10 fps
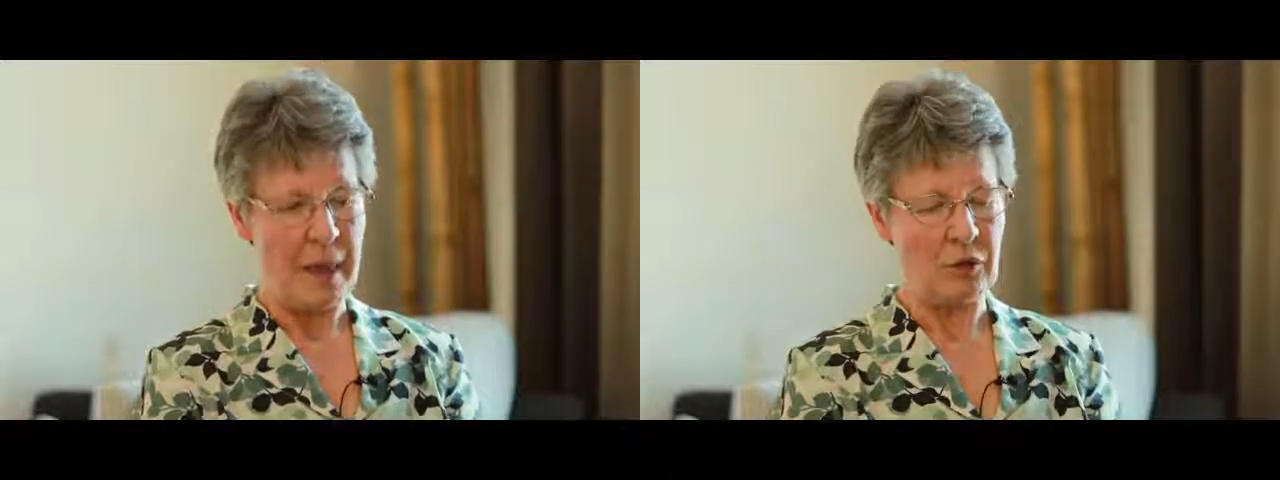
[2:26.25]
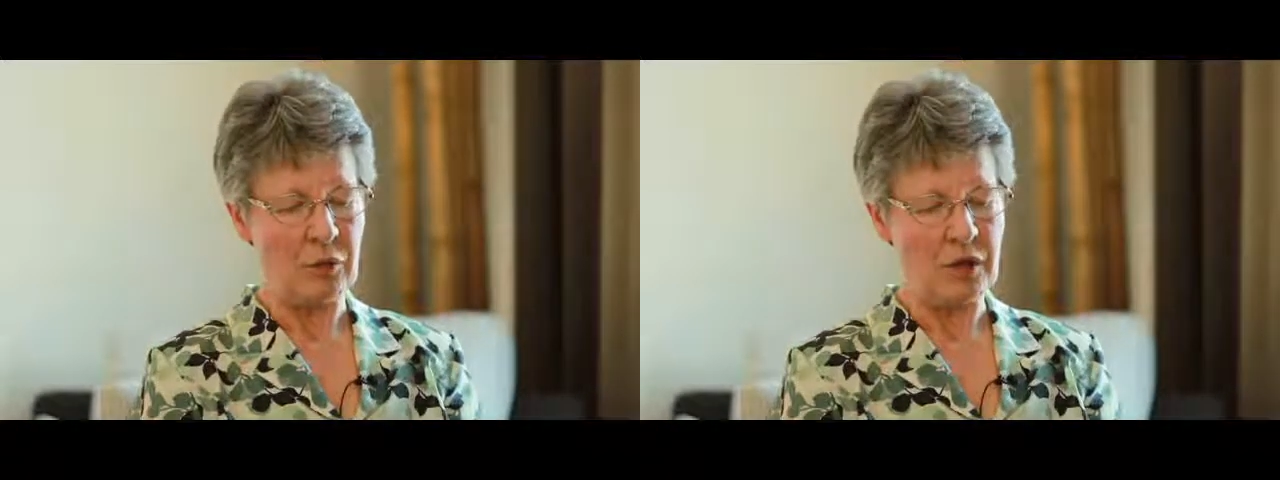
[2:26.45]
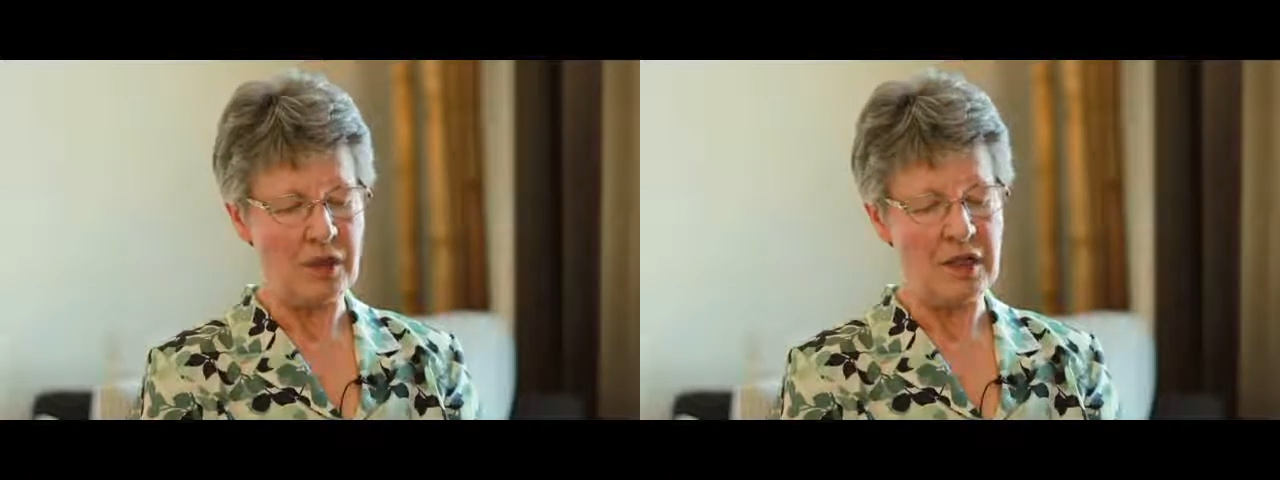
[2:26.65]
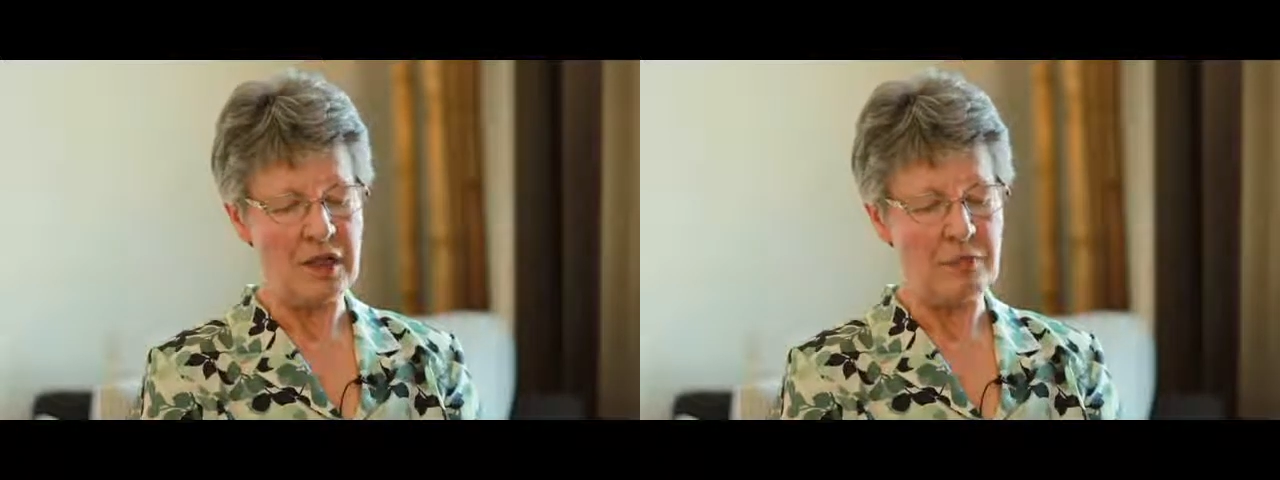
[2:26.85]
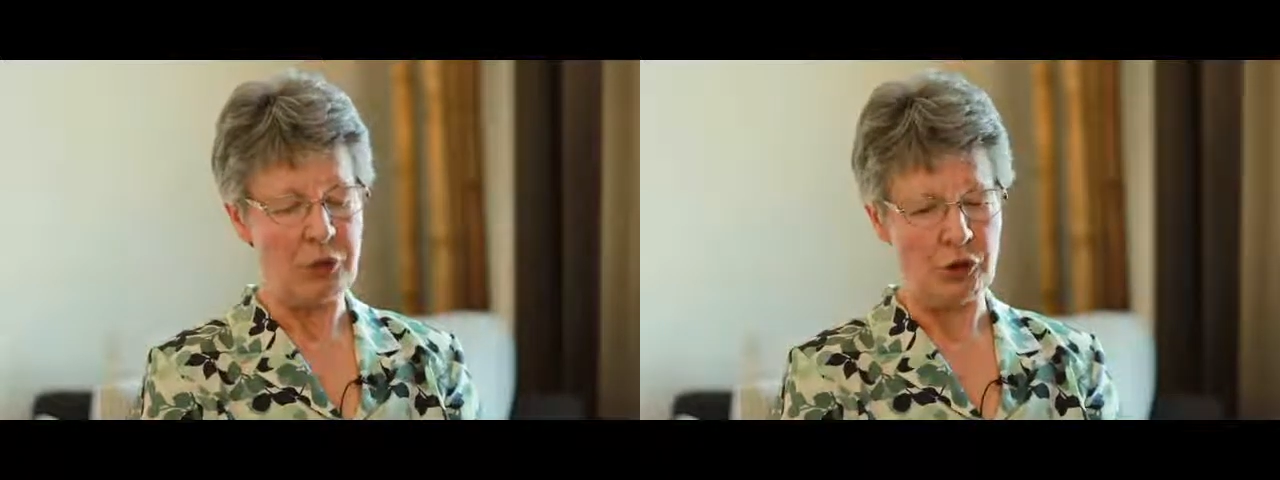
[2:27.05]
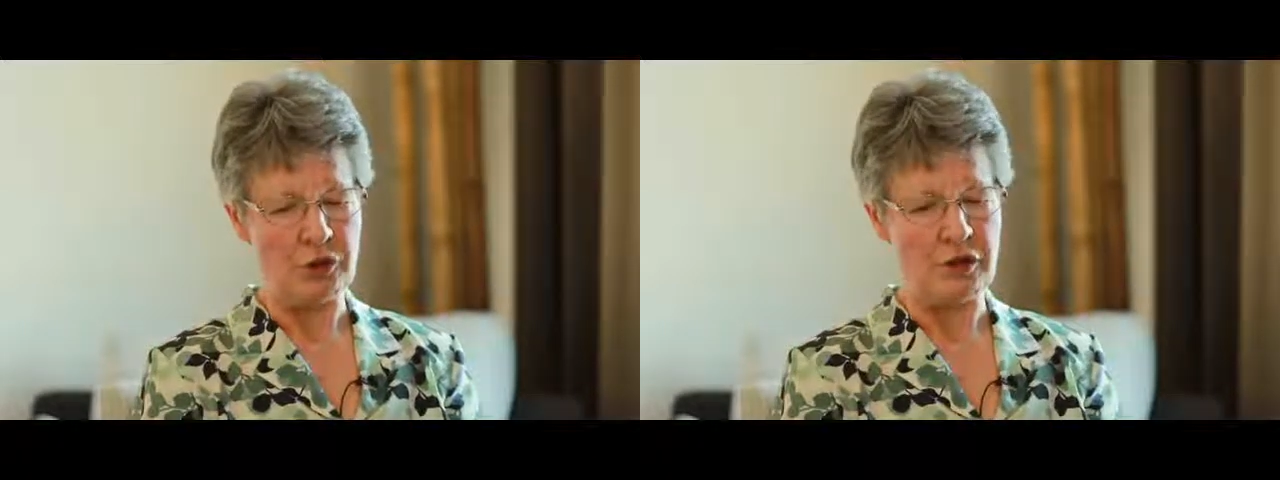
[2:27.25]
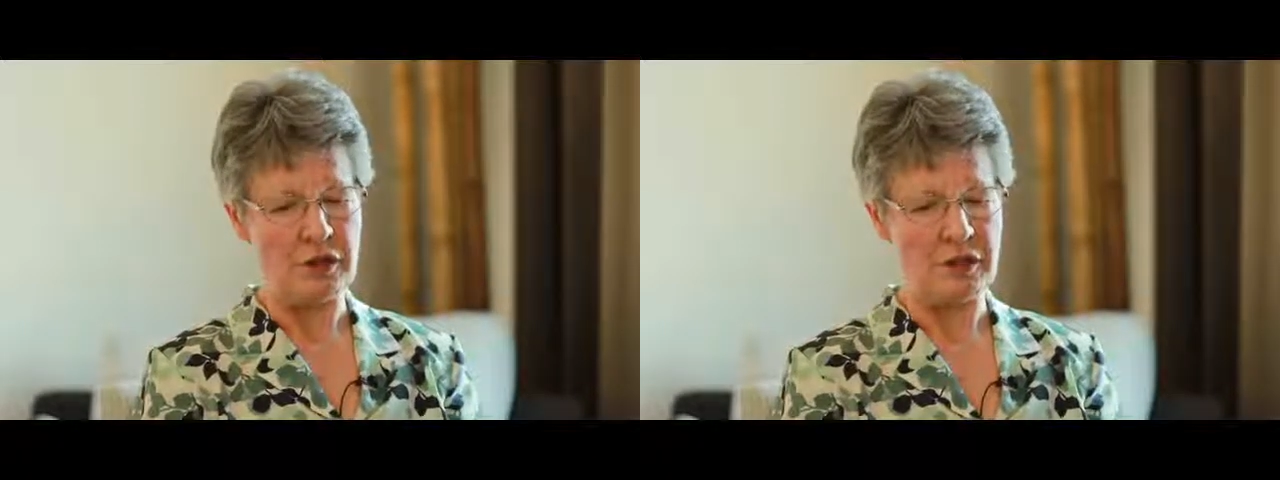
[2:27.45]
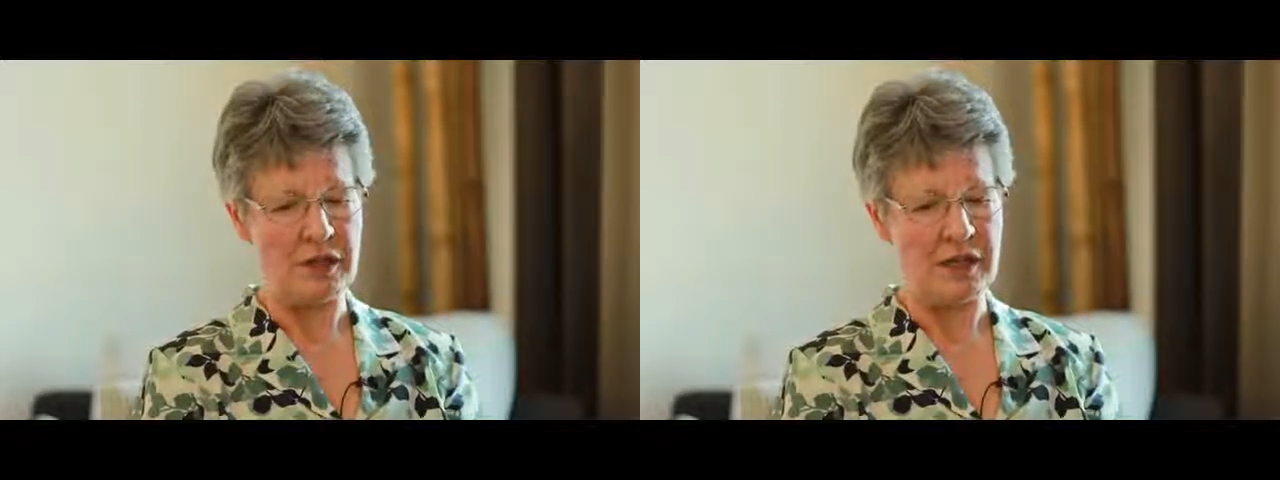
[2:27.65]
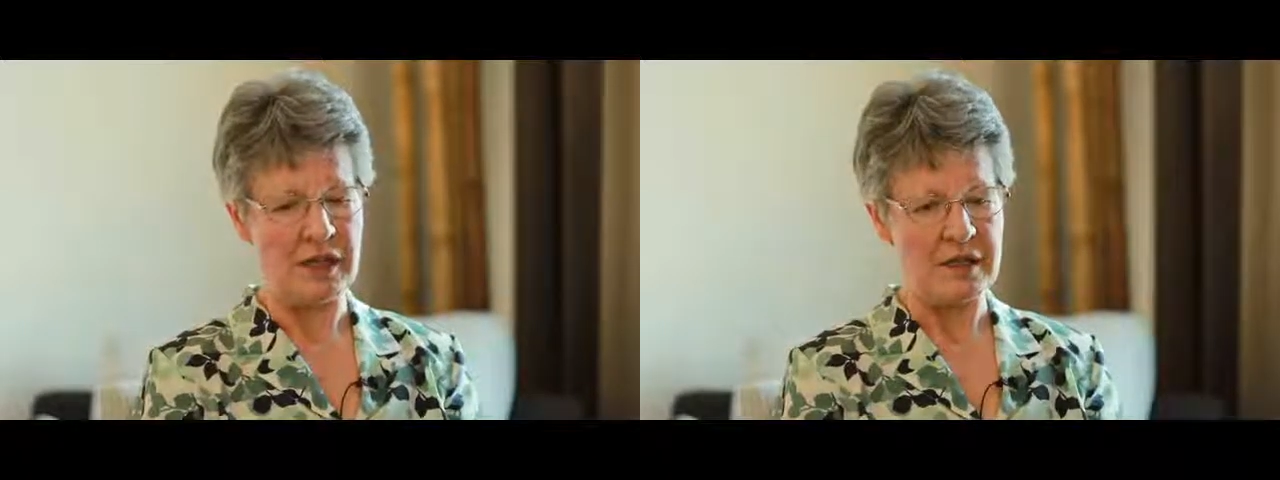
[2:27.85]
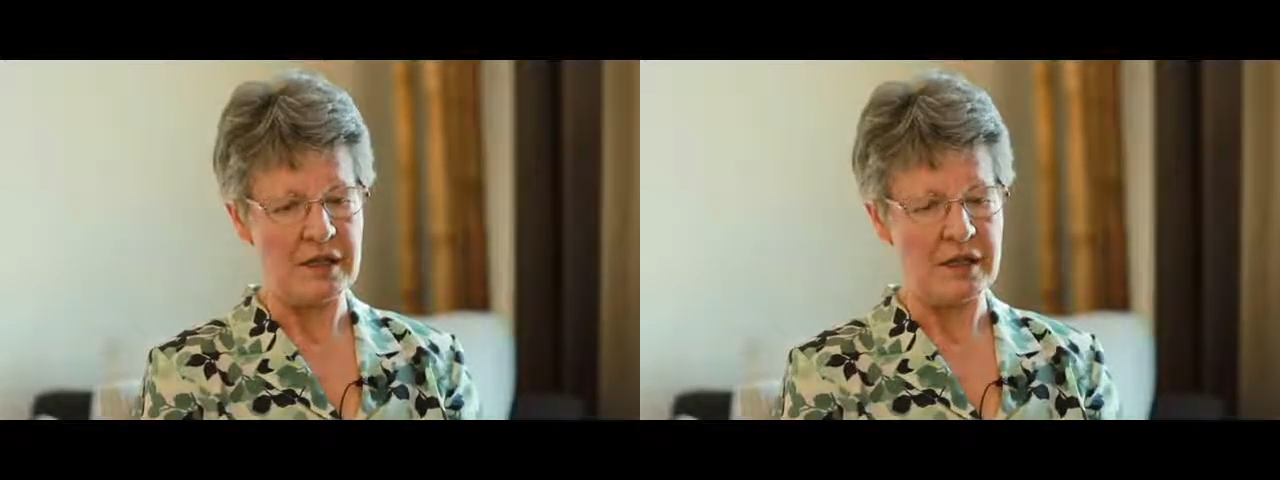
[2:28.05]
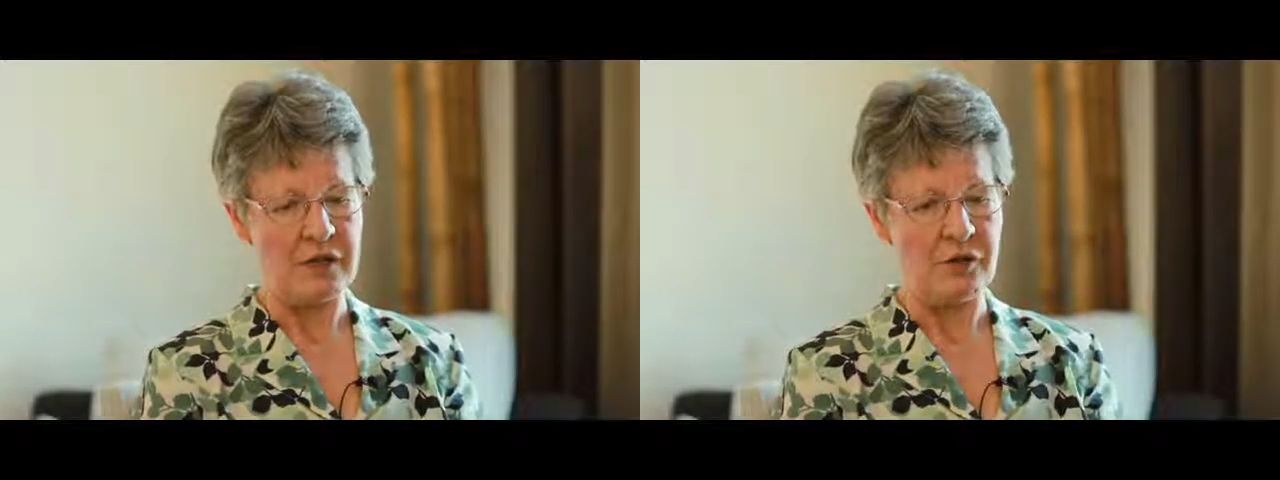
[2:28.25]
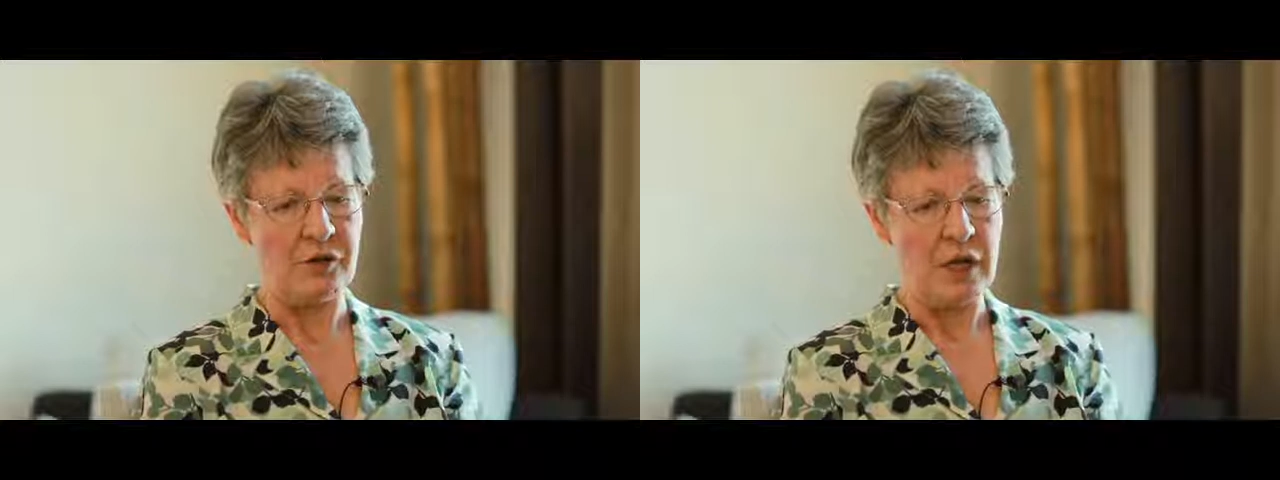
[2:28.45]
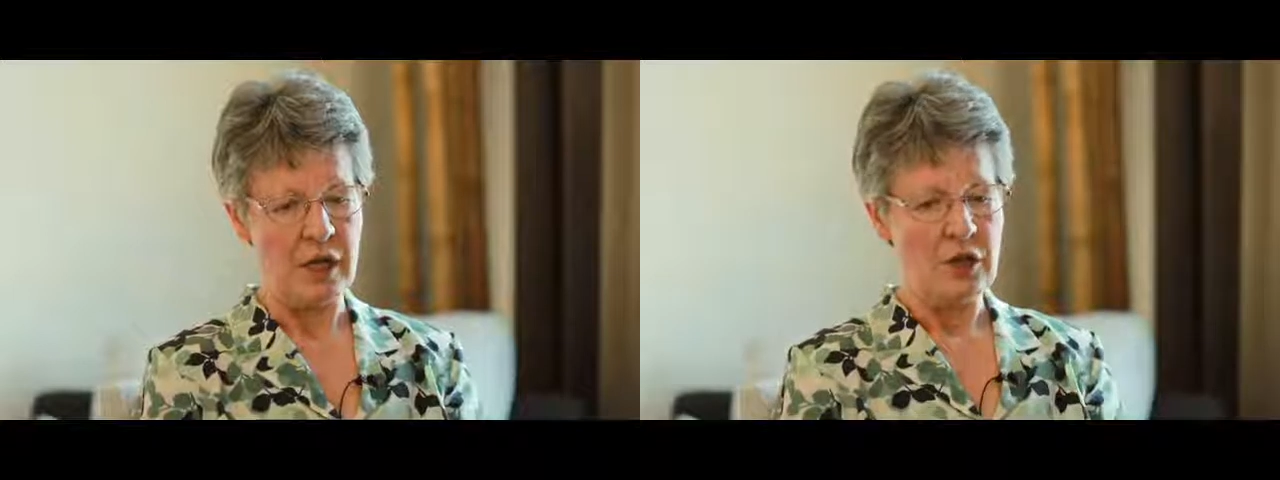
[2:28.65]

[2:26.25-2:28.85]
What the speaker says: and one of the important things is to